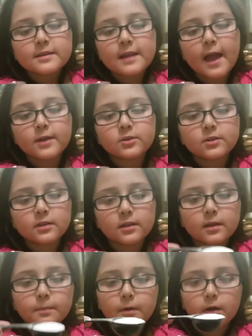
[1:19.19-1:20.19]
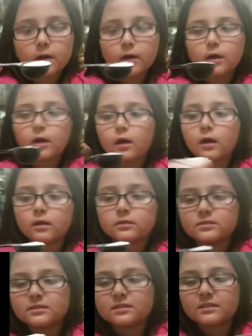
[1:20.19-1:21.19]
Now you're going to put a
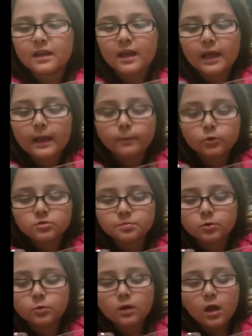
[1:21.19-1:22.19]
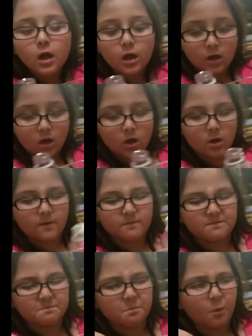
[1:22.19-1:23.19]
tablespoon
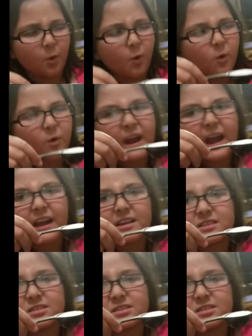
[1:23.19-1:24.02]
of borax.